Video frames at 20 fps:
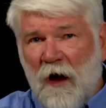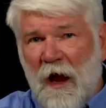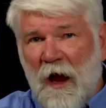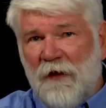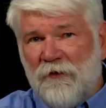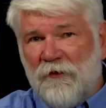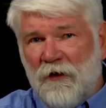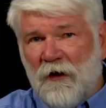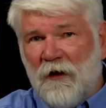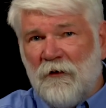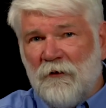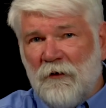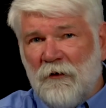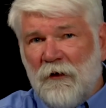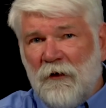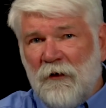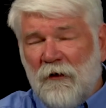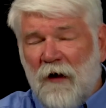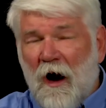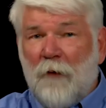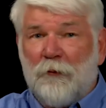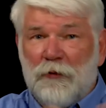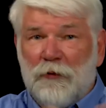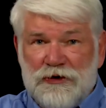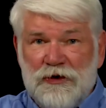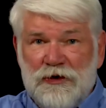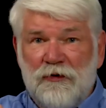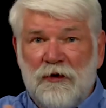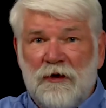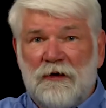had the
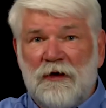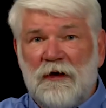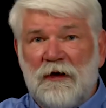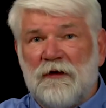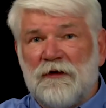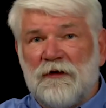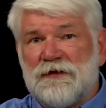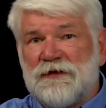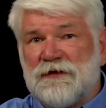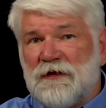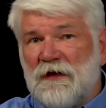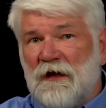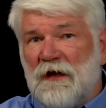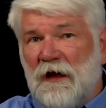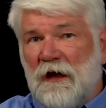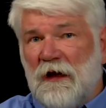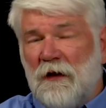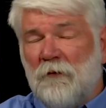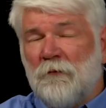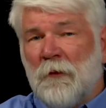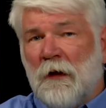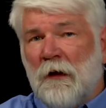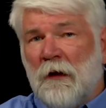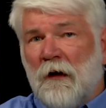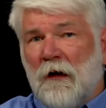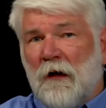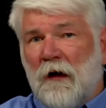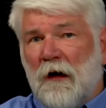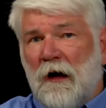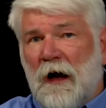opportunity to see
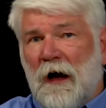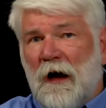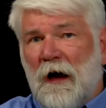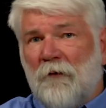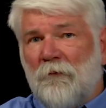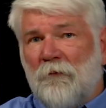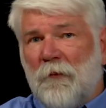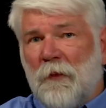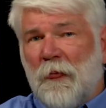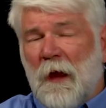uh,